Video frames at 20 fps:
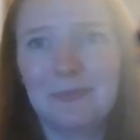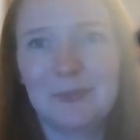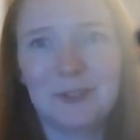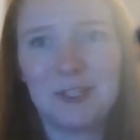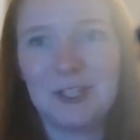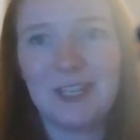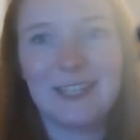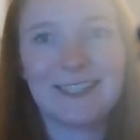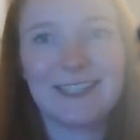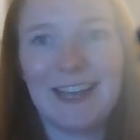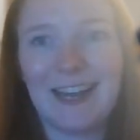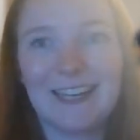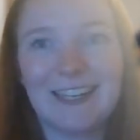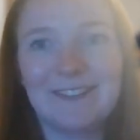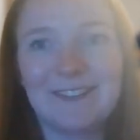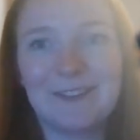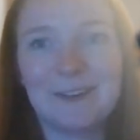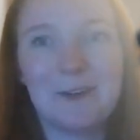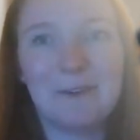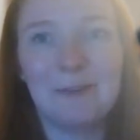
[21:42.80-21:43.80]
she's not
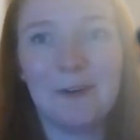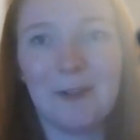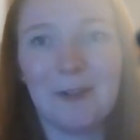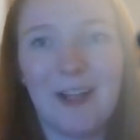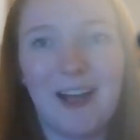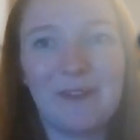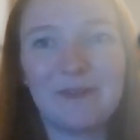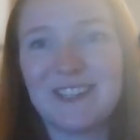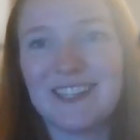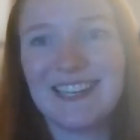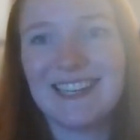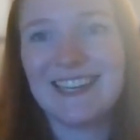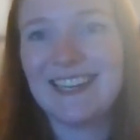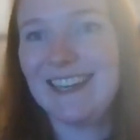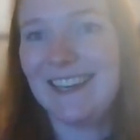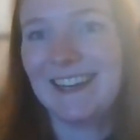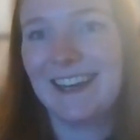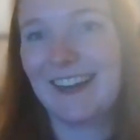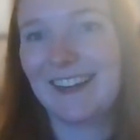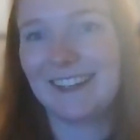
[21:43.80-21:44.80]
even a full
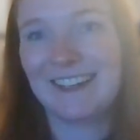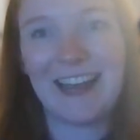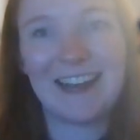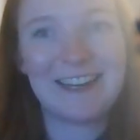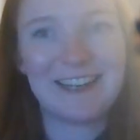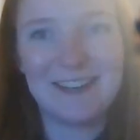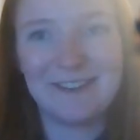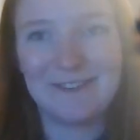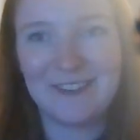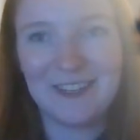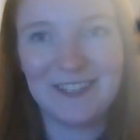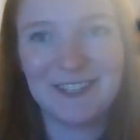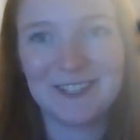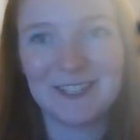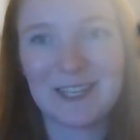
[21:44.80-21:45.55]
FTE on any of these